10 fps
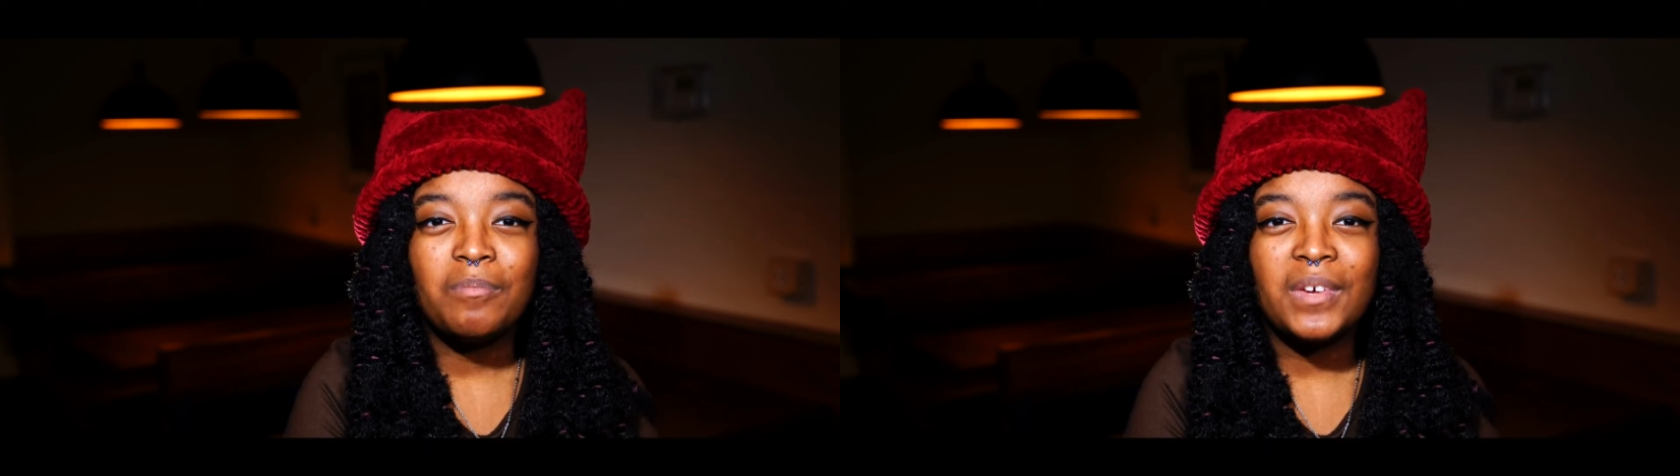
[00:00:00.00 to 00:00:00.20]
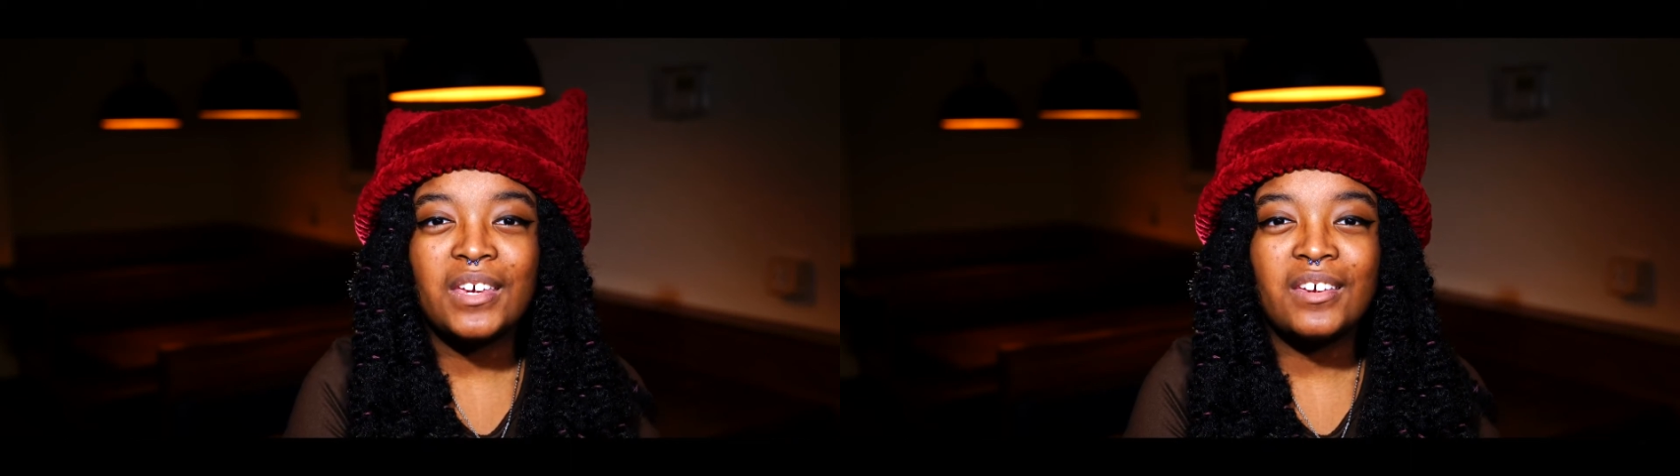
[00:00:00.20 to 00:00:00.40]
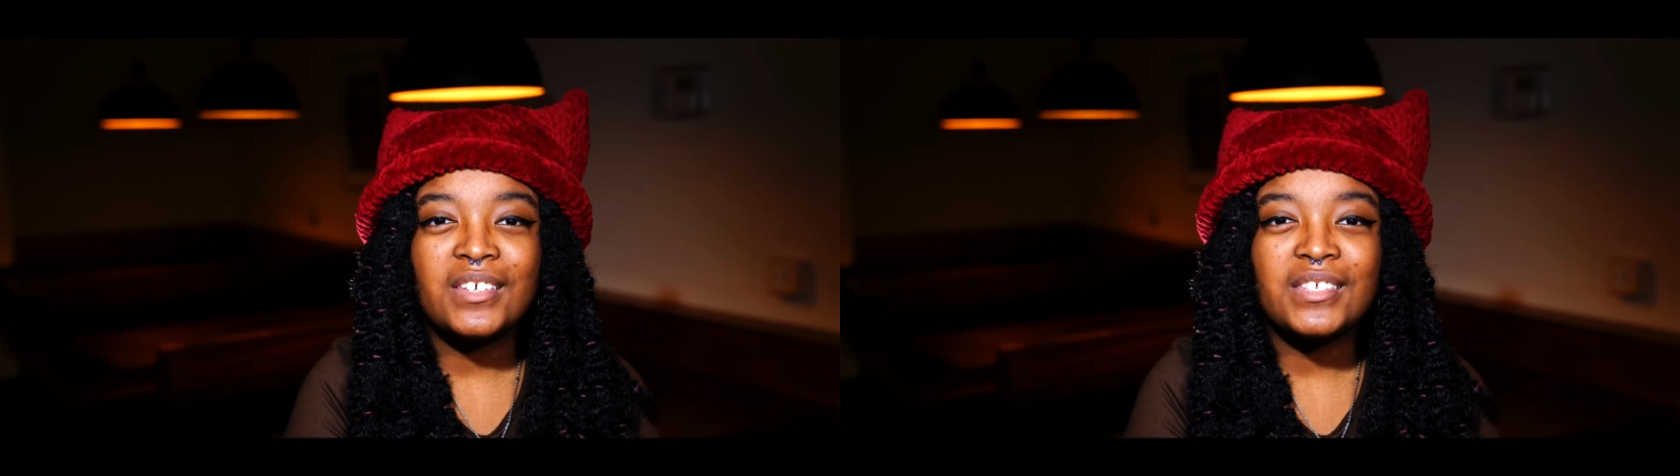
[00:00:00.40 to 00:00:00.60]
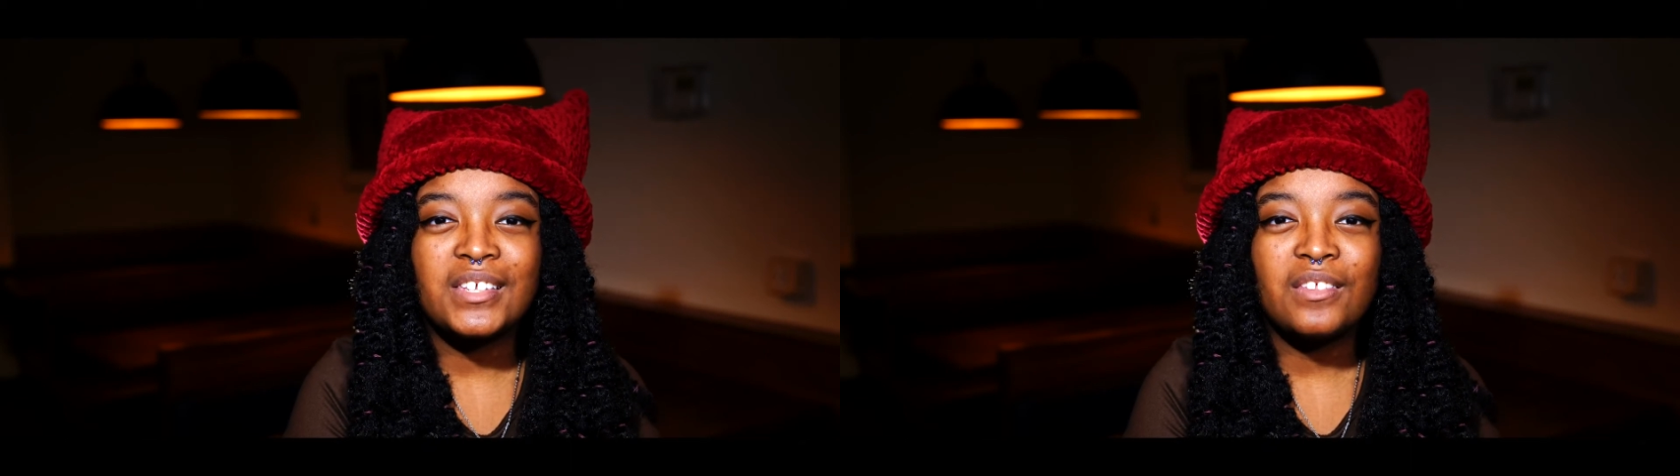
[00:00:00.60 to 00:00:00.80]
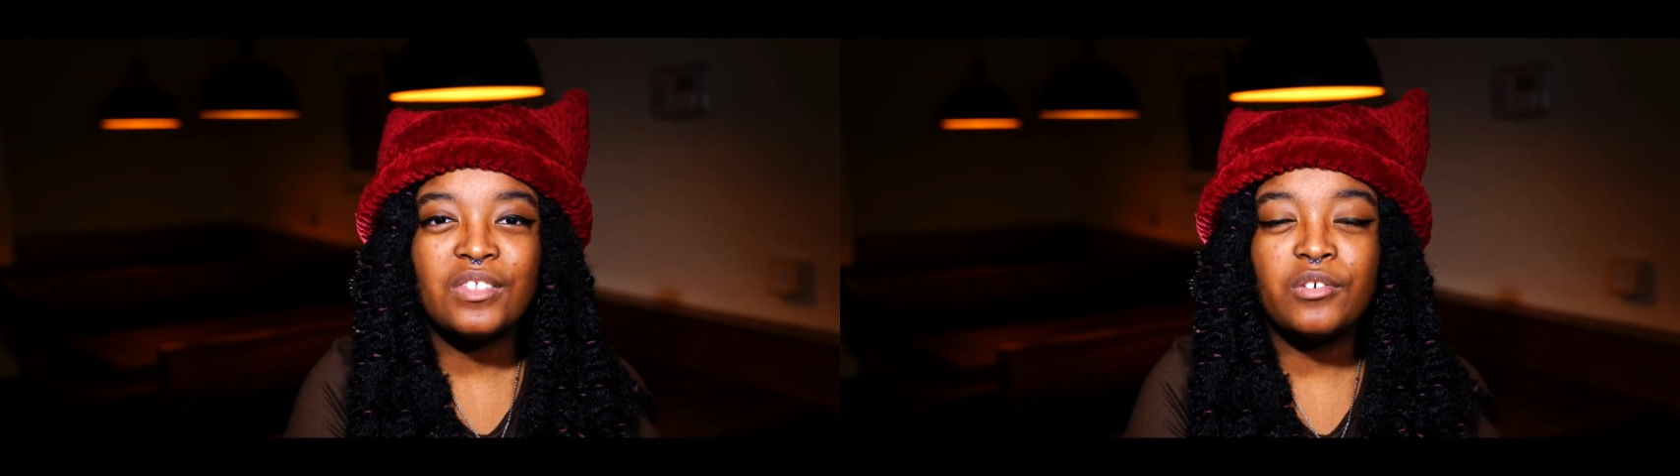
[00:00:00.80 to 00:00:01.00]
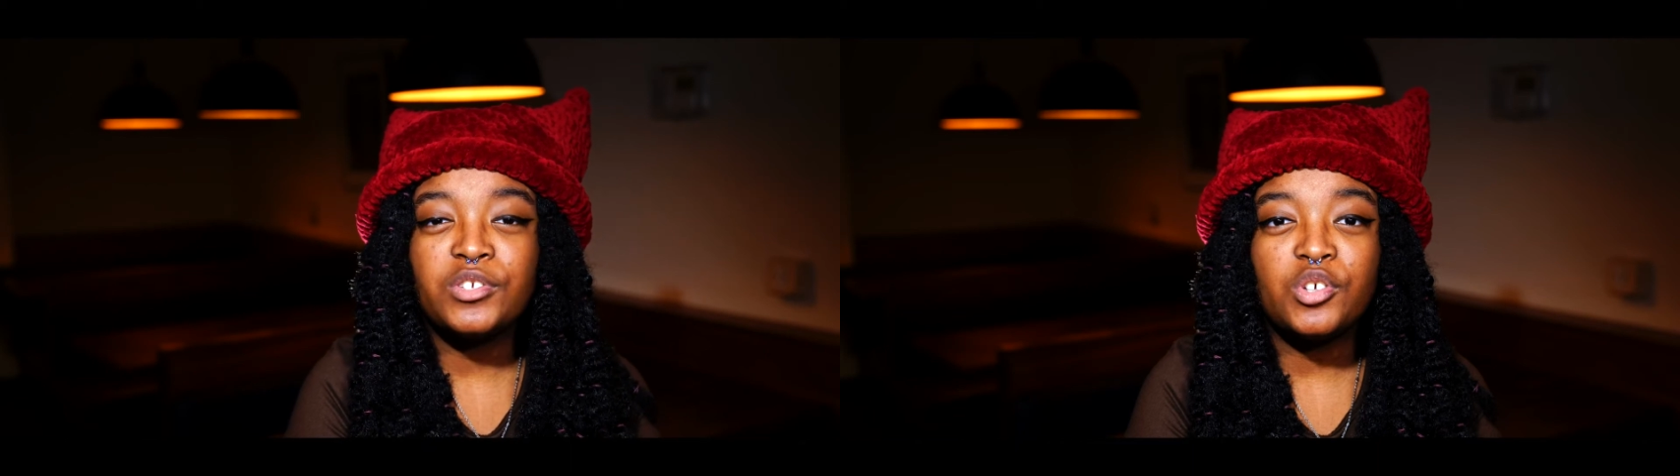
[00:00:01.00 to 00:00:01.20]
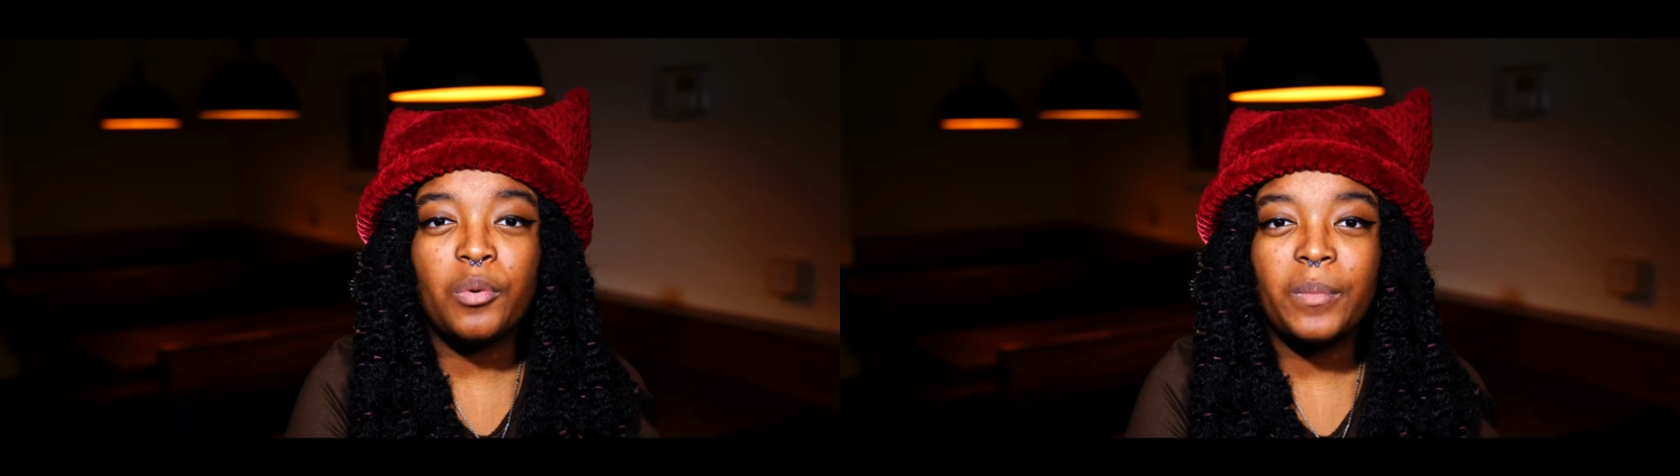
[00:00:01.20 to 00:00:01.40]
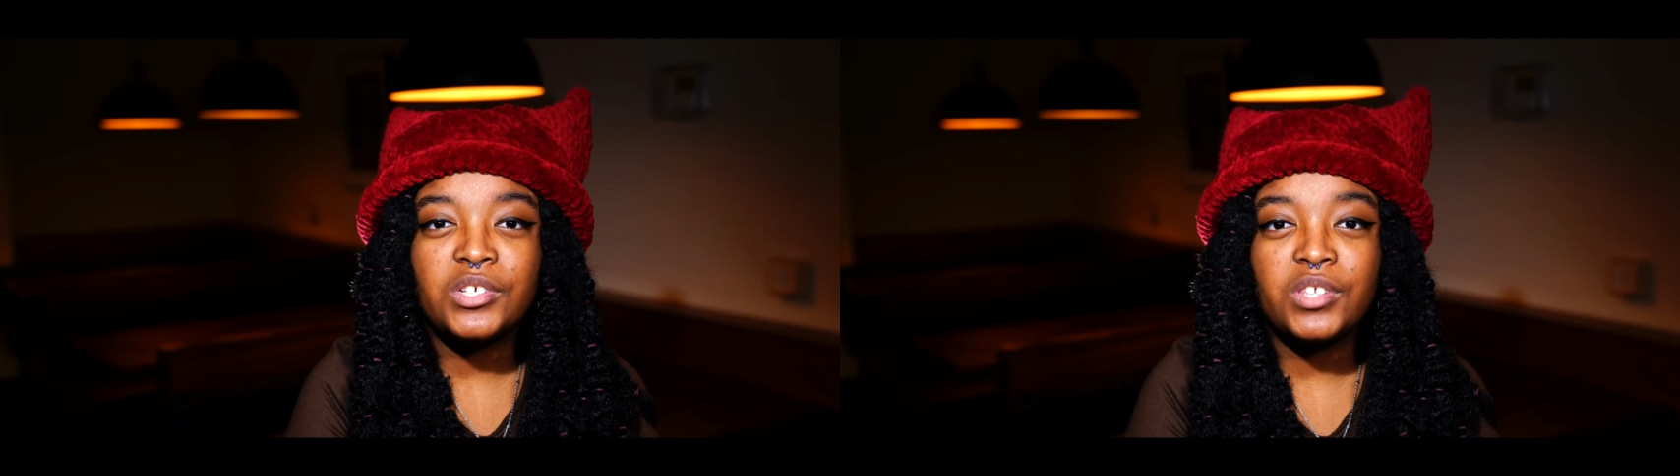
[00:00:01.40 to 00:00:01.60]
because there's so
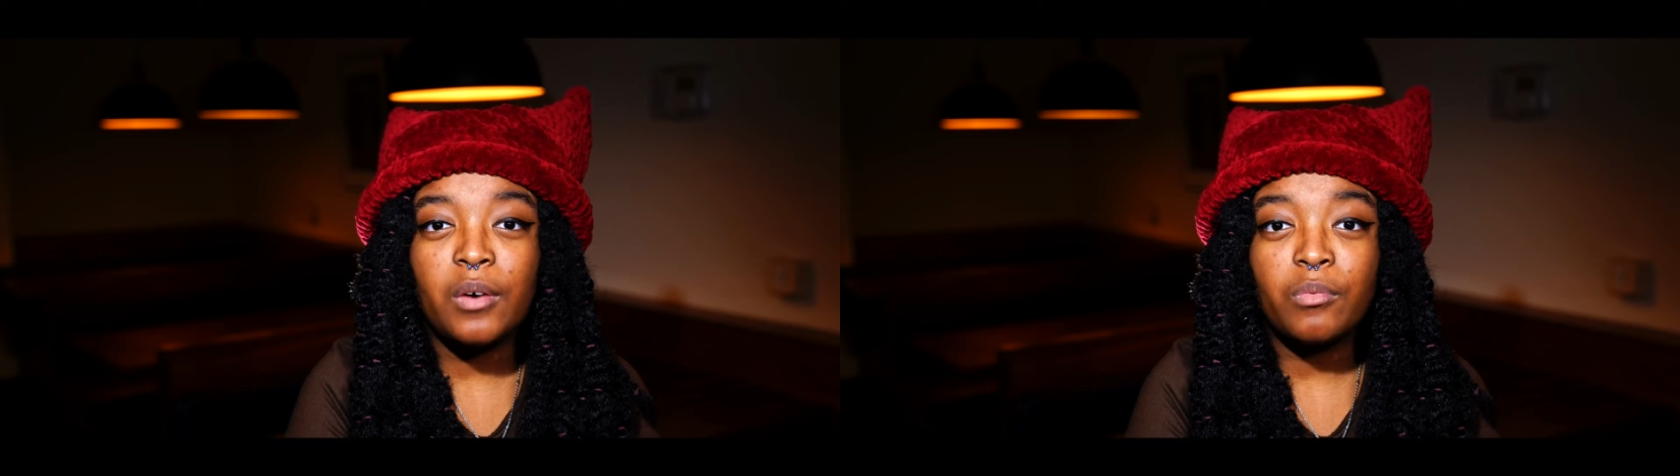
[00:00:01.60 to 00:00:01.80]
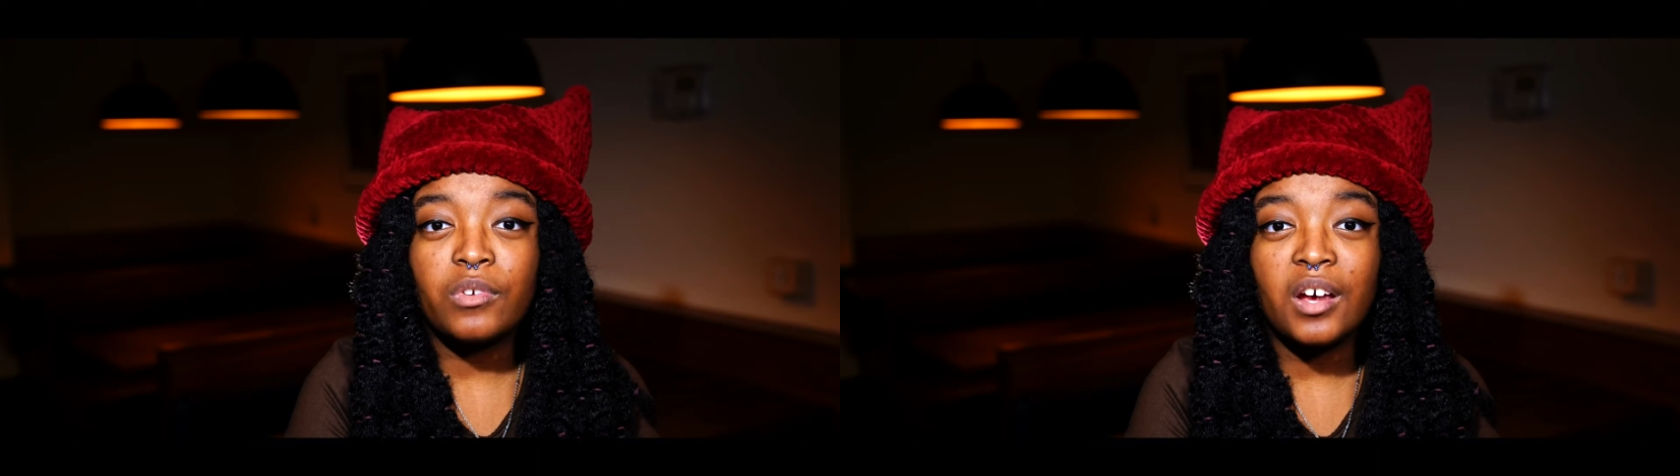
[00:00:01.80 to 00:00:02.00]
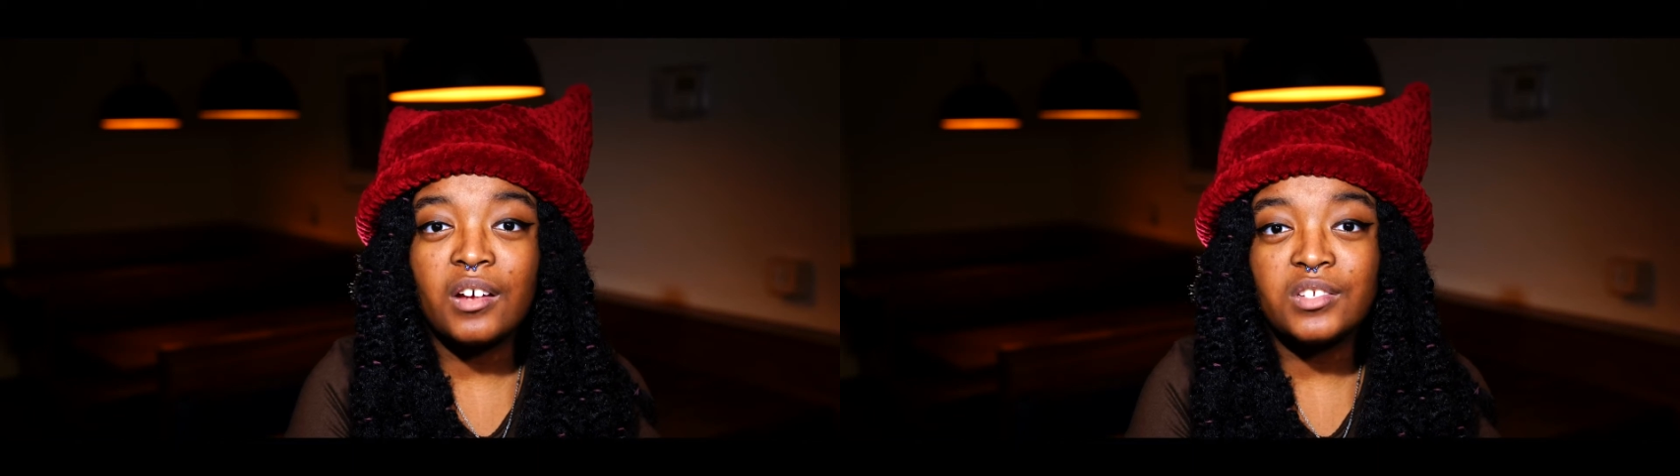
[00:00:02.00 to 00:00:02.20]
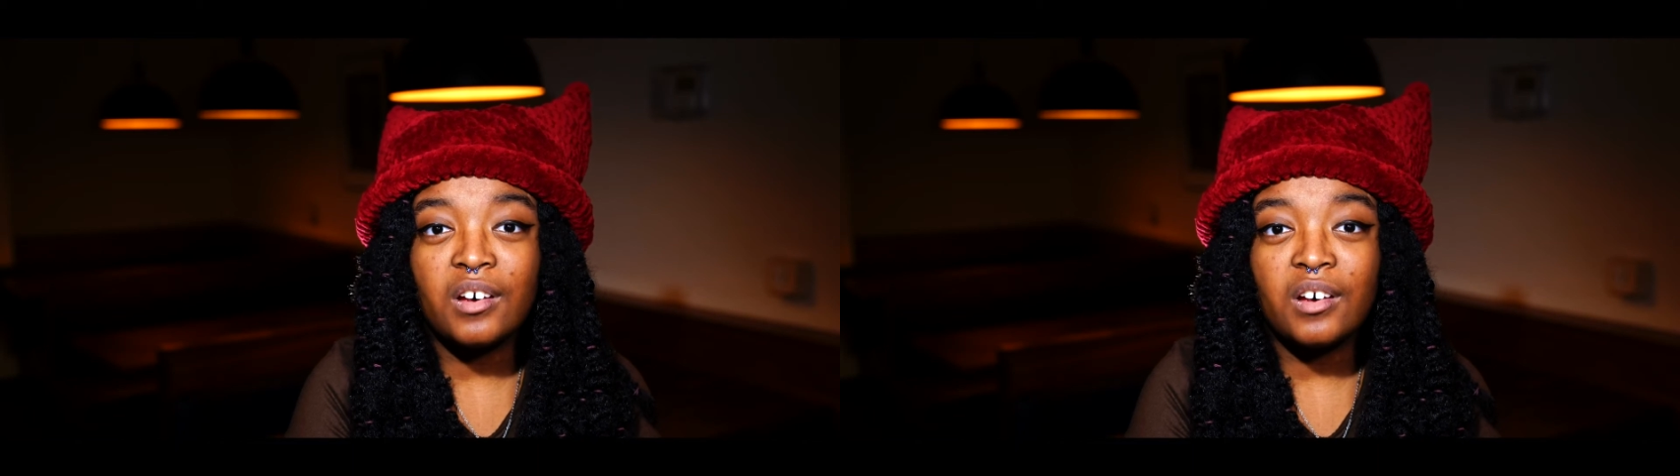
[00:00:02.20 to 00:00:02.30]
much that we're not